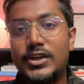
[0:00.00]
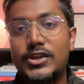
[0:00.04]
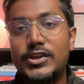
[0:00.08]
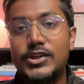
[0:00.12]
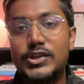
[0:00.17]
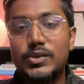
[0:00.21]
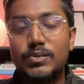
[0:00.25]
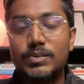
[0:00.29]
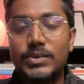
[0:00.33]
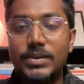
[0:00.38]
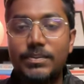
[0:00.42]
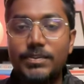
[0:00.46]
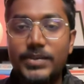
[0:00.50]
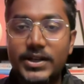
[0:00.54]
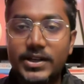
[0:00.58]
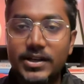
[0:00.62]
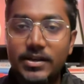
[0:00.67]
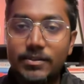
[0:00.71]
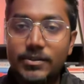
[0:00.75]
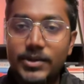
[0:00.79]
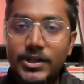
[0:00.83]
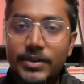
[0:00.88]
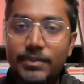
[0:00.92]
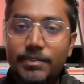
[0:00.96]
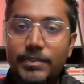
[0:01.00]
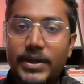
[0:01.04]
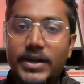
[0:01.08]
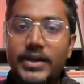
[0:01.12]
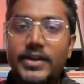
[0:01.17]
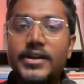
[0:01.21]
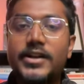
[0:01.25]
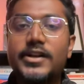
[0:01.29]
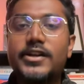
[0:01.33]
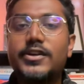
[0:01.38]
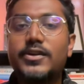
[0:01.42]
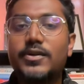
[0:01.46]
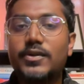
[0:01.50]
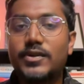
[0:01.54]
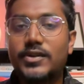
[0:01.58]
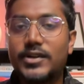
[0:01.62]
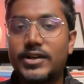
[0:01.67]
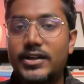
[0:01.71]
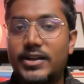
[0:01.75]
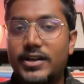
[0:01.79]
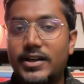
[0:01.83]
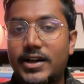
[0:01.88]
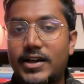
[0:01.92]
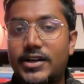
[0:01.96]
you may become dependent on
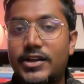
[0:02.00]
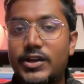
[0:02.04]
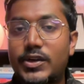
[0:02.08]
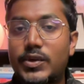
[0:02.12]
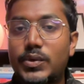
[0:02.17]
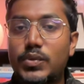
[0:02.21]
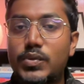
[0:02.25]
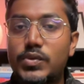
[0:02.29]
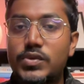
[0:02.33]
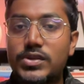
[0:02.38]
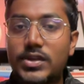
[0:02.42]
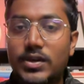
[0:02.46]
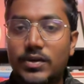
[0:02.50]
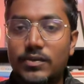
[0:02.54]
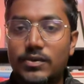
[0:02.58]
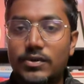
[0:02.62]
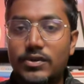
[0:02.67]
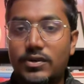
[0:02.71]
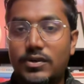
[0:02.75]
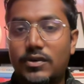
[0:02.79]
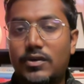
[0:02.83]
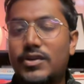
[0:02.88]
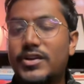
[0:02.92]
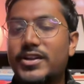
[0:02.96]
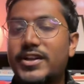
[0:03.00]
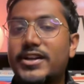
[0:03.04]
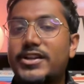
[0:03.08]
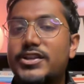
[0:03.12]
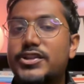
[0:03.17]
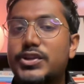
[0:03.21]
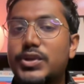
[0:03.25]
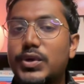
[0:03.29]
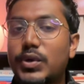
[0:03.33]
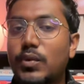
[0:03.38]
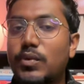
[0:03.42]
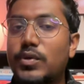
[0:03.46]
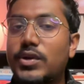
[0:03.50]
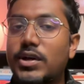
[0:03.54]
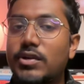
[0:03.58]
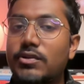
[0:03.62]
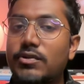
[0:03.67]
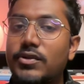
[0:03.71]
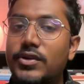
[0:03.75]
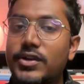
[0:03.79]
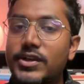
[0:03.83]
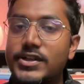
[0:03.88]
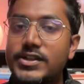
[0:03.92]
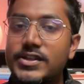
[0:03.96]
it and lose out or get slowed down
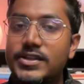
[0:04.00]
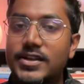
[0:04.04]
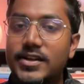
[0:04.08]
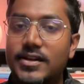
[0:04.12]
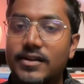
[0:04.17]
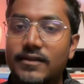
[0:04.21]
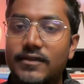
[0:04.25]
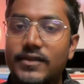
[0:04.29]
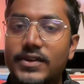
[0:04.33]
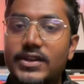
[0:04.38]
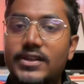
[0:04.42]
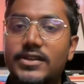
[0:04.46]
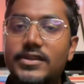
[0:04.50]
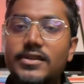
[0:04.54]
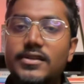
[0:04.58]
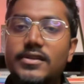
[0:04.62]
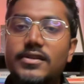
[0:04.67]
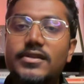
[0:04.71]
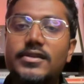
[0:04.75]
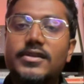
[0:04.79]
on discovering